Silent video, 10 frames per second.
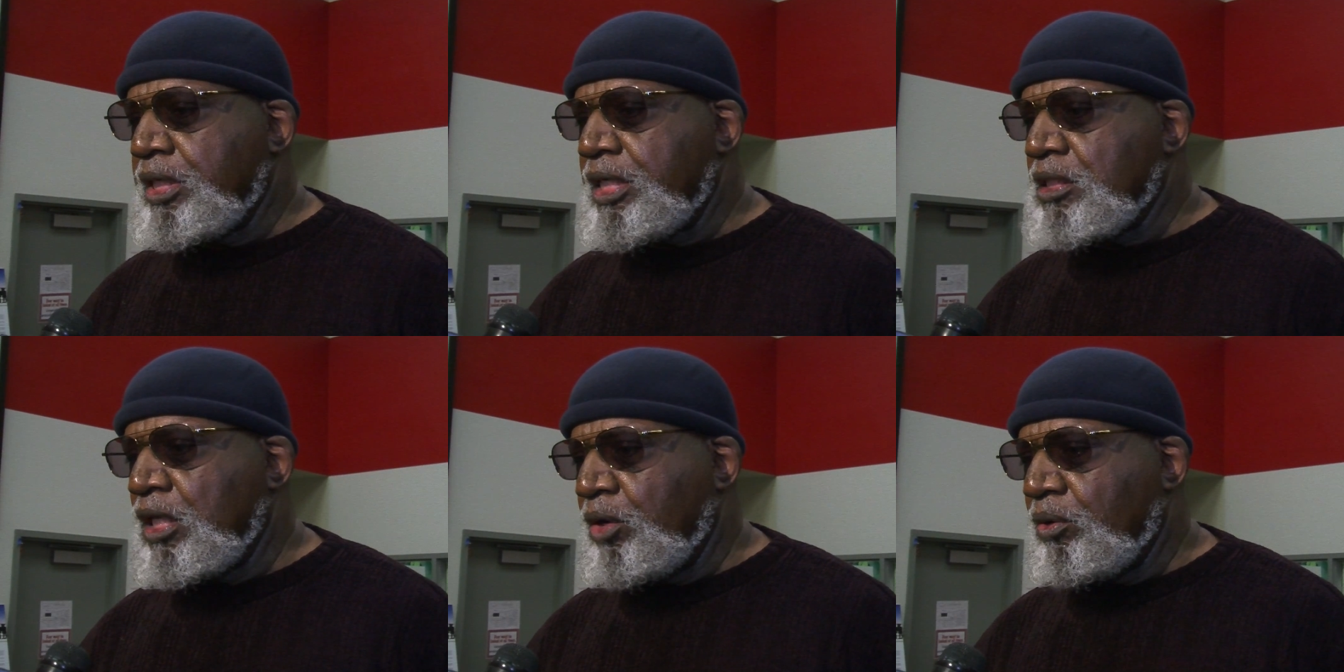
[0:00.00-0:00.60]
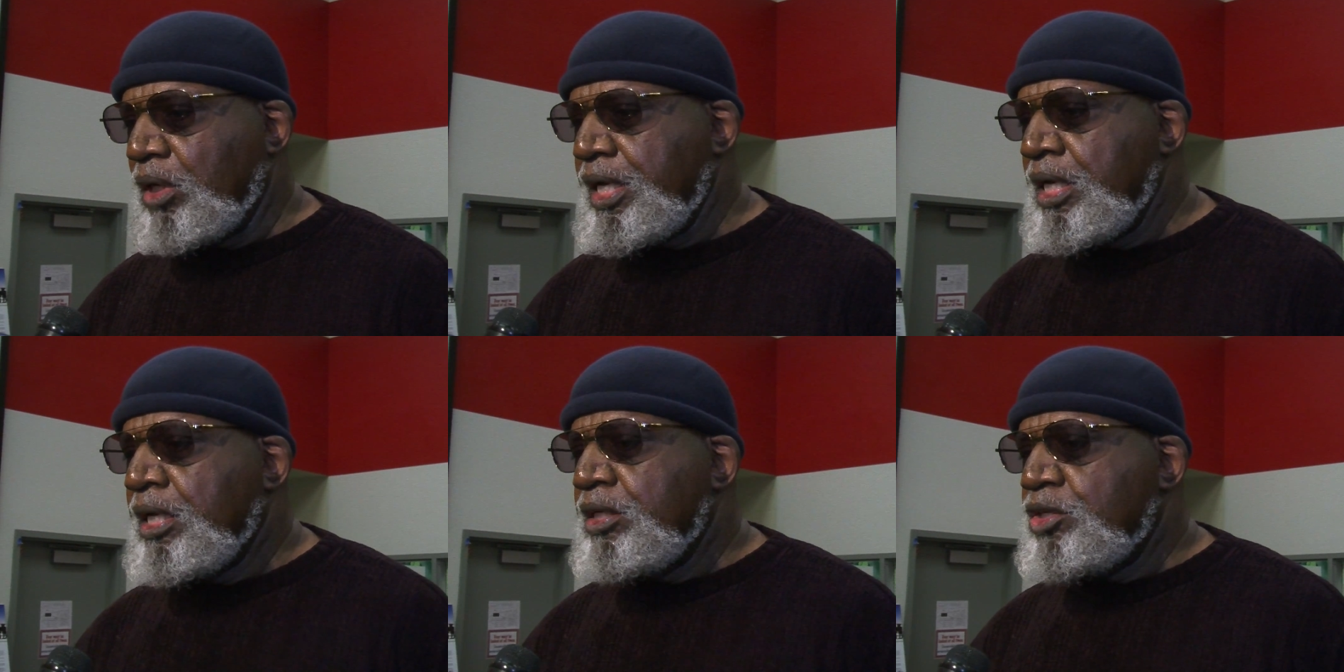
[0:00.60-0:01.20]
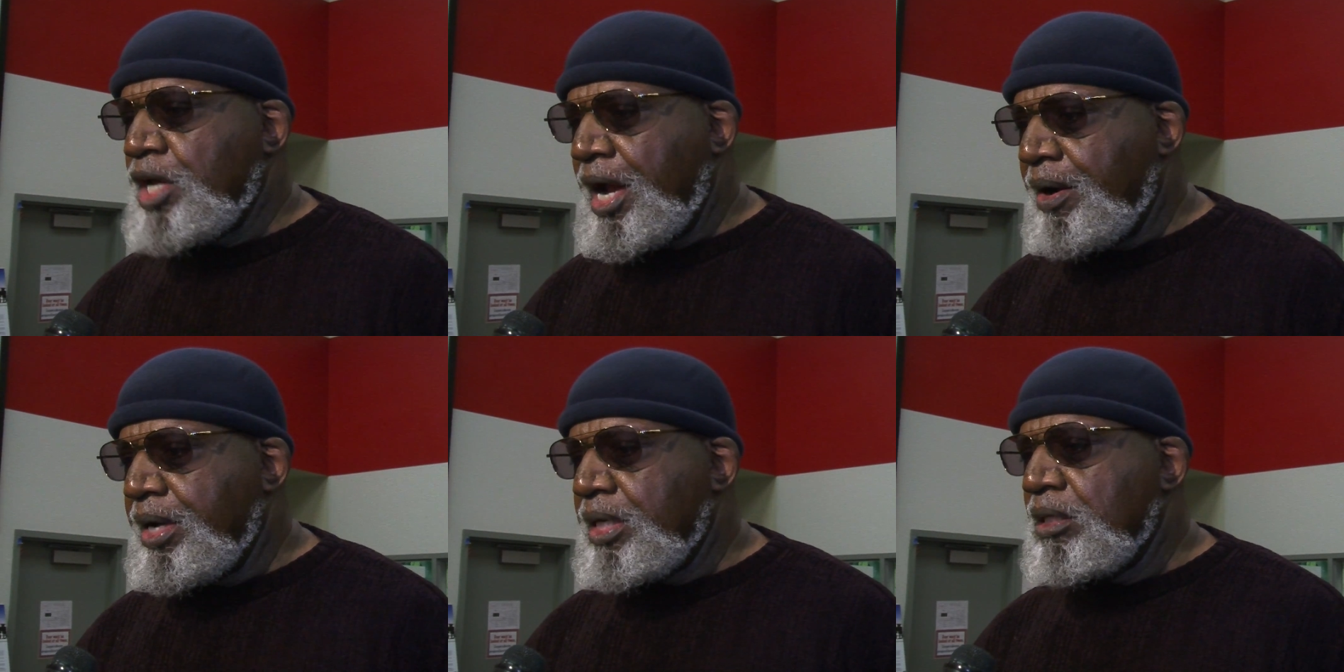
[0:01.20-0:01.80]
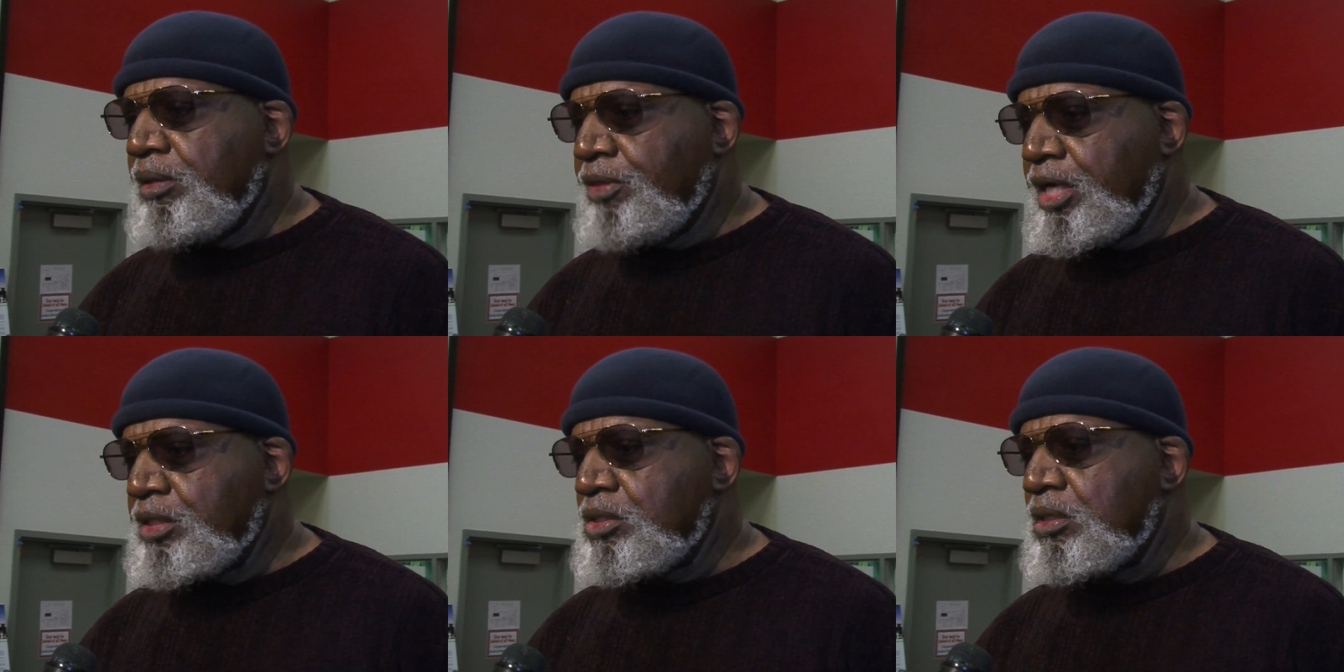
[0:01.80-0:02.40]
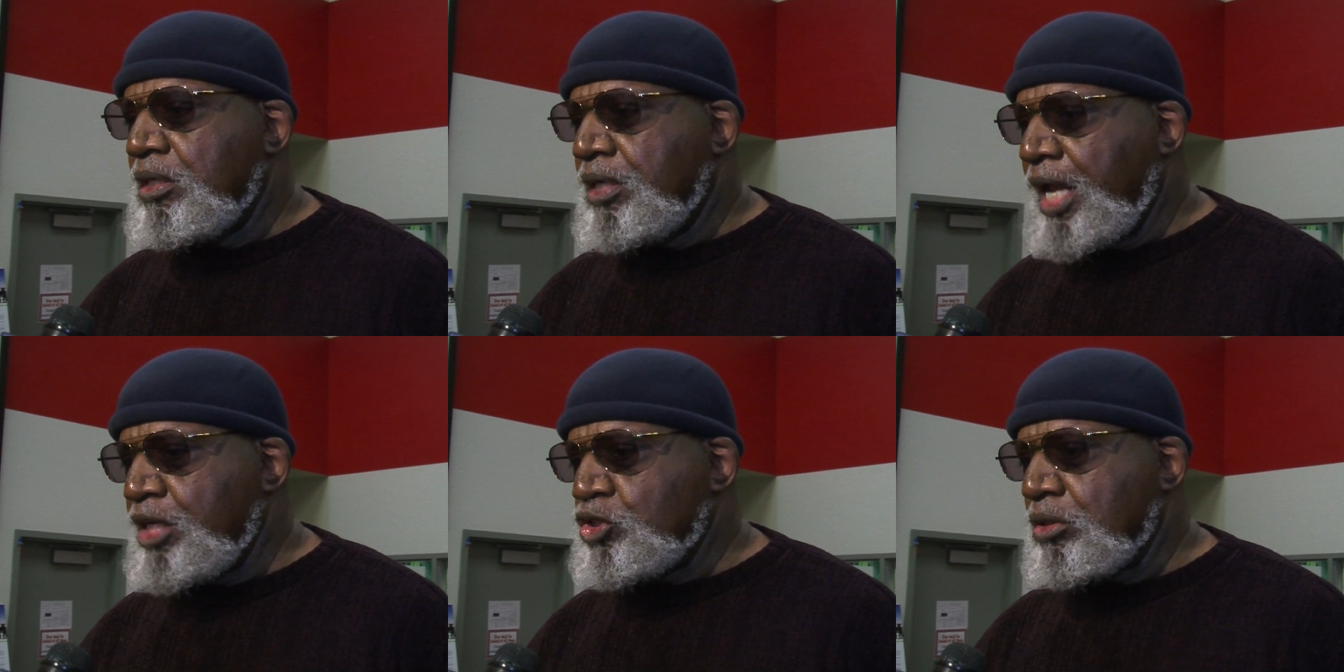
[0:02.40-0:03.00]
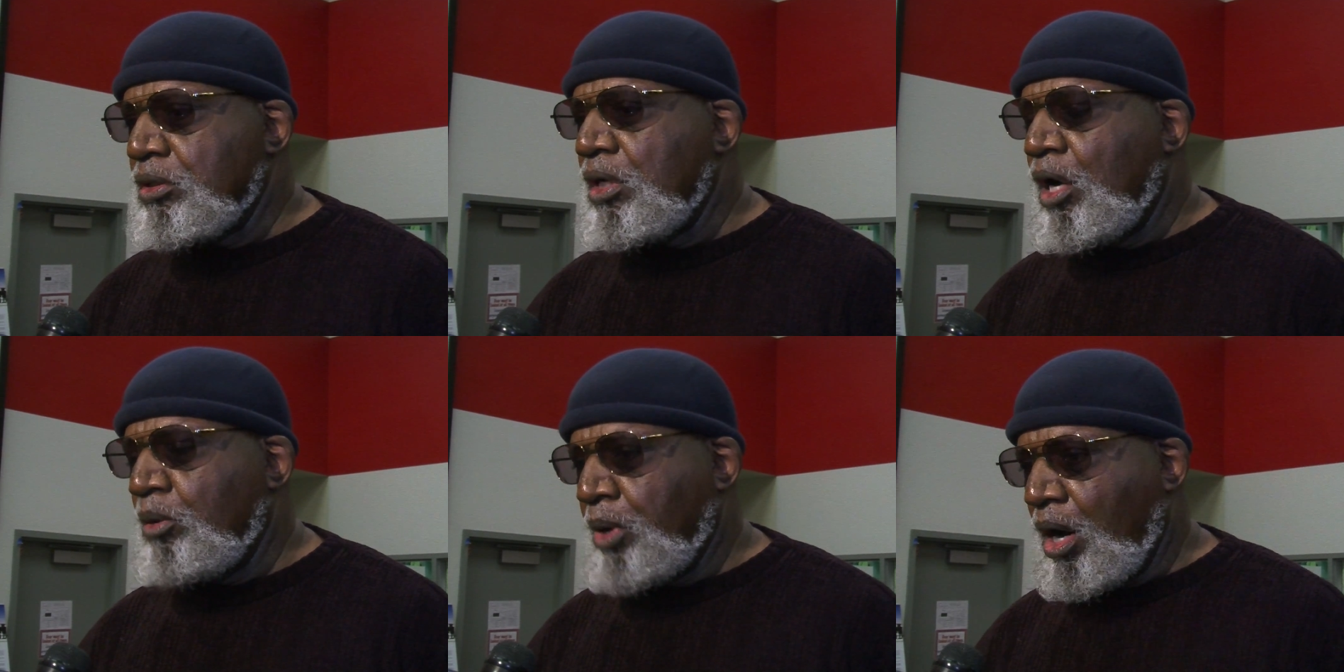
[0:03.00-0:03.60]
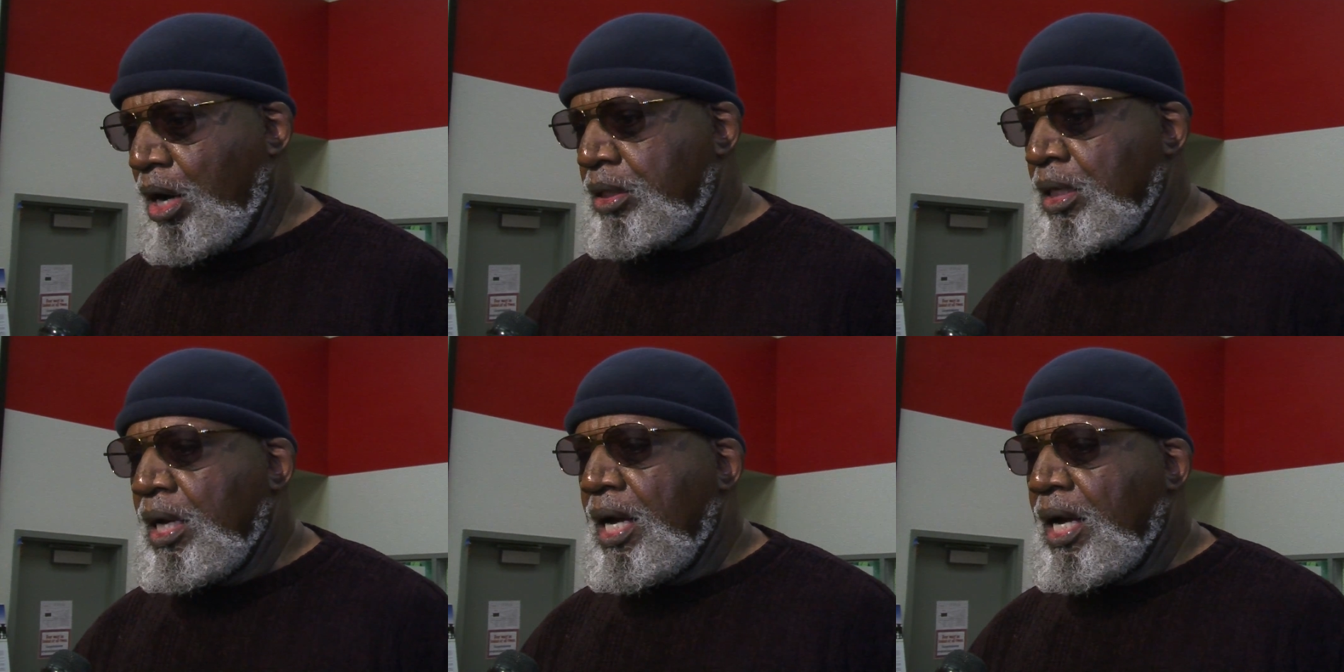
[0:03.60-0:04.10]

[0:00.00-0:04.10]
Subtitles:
it is literally tearing this nation apart.